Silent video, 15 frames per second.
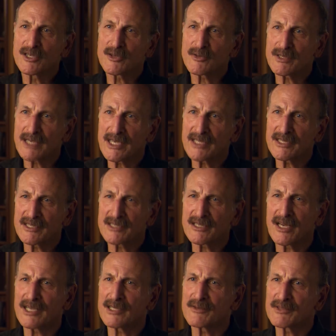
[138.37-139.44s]
create this
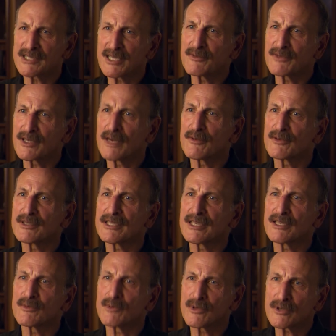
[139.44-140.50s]
kind of
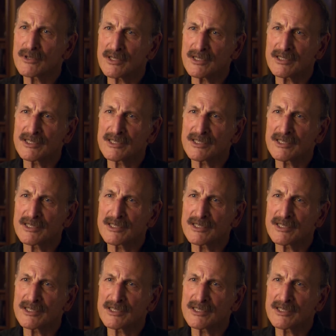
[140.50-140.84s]
self-governing world.